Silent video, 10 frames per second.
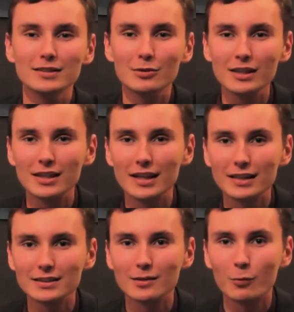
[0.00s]

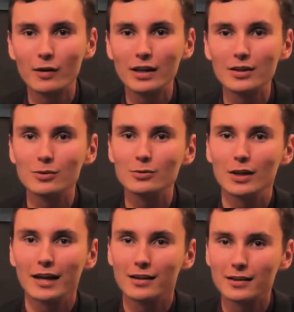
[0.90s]
3DS and Wii U
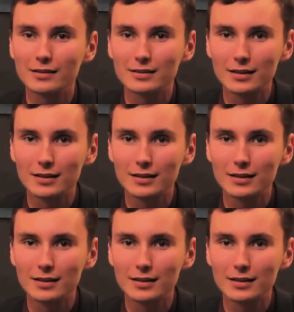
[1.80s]
later this